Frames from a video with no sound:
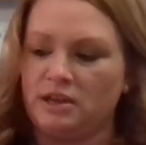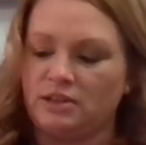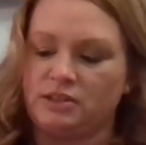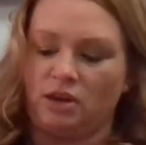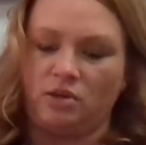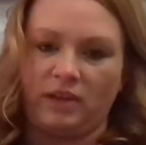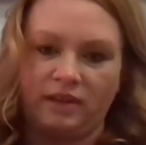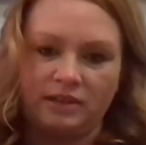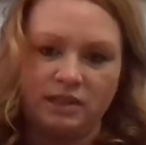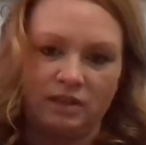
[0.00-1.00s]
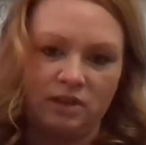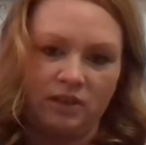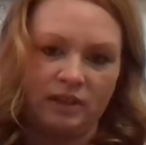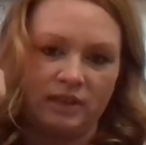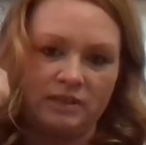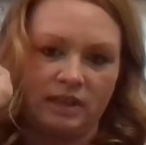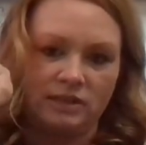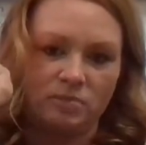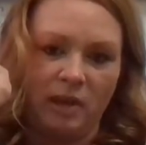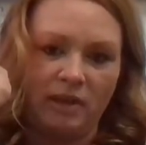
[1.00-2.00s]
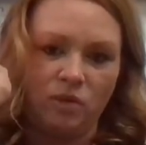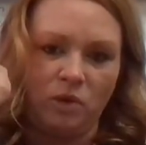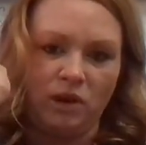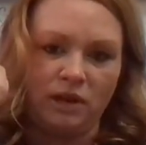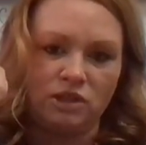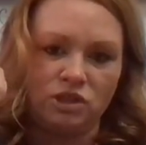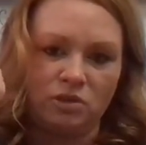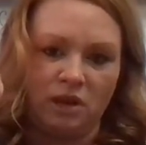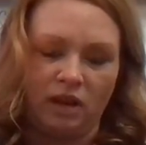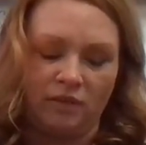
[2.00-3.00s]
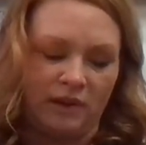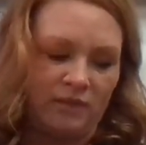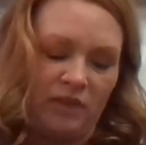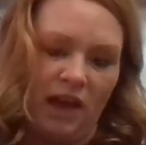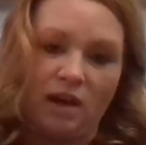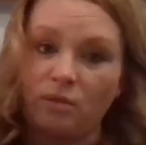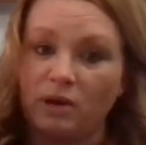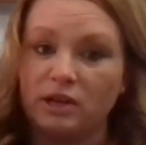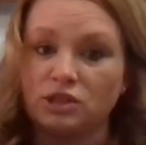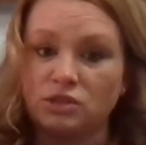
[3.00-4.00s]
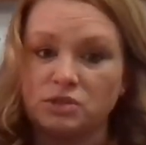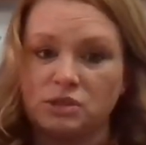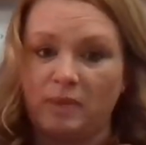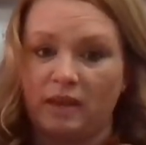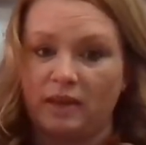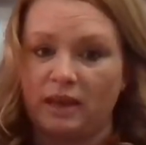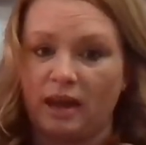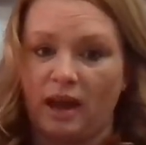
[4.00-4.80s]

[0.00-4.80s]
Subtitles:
So there's a little thing that says spelling words. You can get rid of that. We're going to use spelling